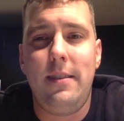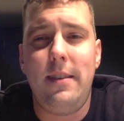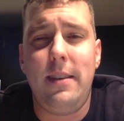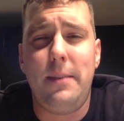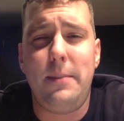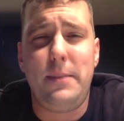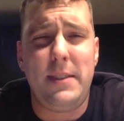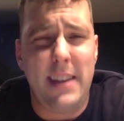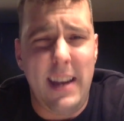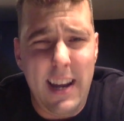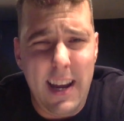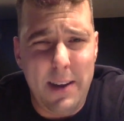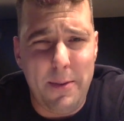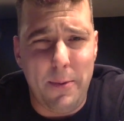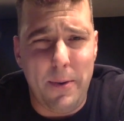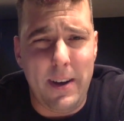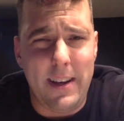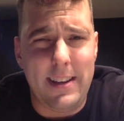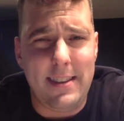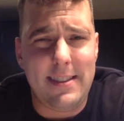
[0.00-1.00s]
upset I
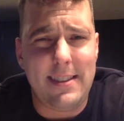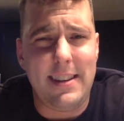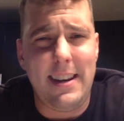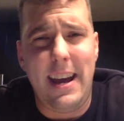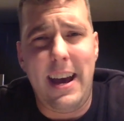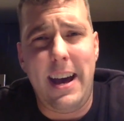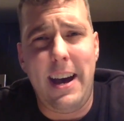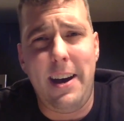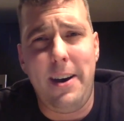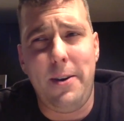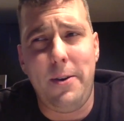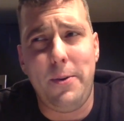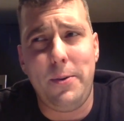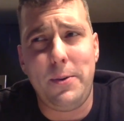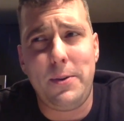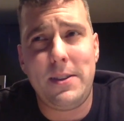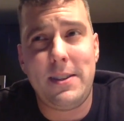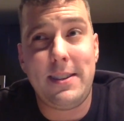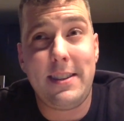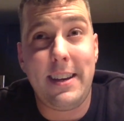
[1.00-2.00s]
was and
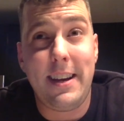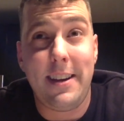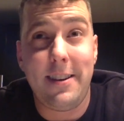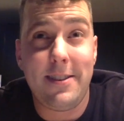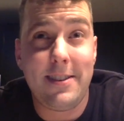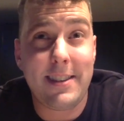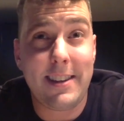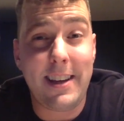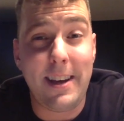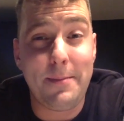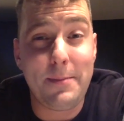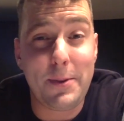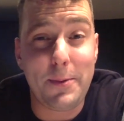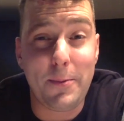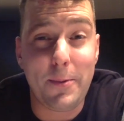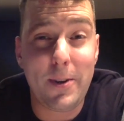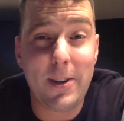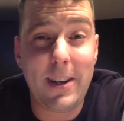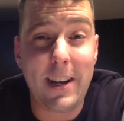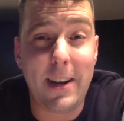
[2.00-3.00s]
how scared to come
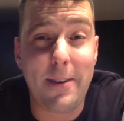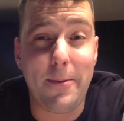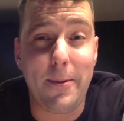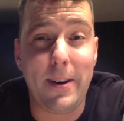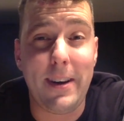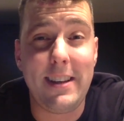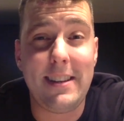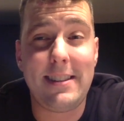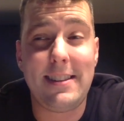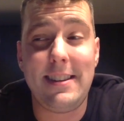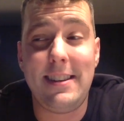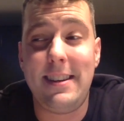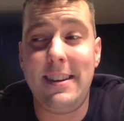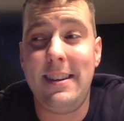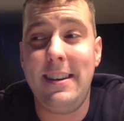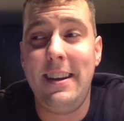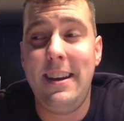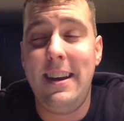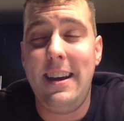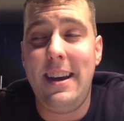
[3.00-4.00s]
to work I was,
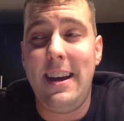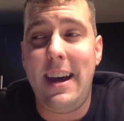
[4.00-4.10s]
and